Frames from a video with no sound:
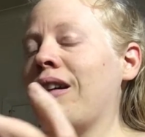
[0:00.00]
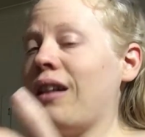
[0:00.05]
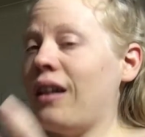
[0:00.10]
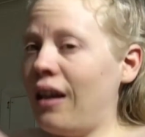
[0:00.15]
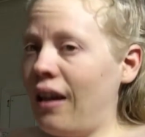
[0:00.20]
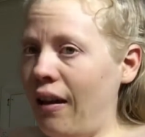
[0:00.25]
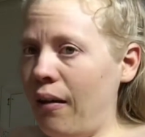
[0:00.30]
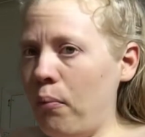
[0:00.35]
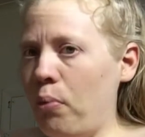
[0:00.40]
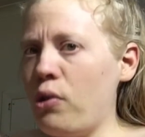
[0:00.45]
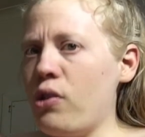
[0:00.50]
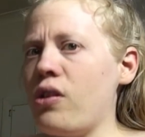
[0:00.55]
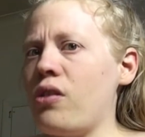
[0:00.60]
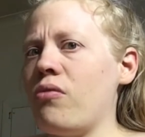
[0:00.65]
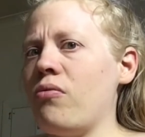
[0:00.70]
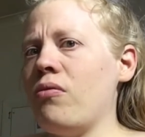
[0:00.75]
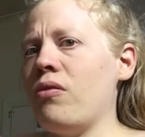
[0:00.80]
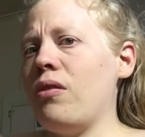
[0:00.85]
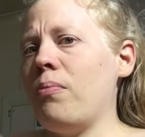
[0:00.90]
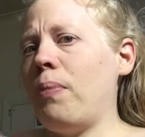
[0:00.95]
can push
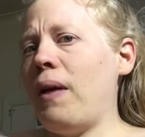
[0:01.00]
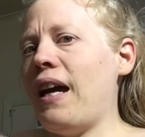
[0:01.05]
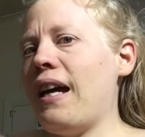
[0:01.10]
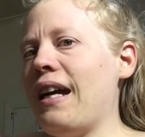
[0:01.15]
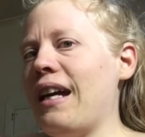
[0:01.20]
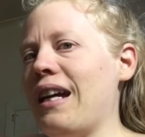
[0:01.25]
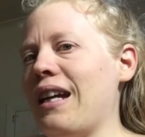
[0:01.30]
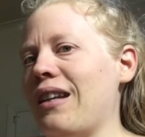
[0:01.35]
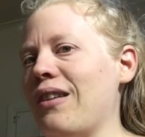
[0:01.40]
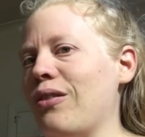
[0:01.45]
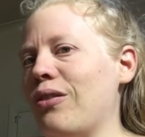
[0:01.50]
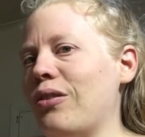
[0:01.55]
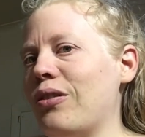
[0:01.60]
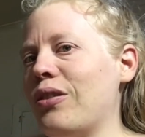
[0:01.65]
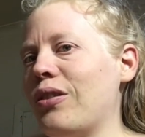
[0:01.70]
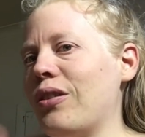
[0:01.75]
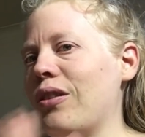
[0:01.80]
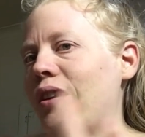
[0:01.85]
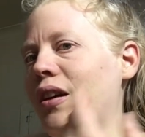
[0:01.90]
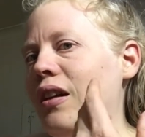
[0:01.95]
through the pain, or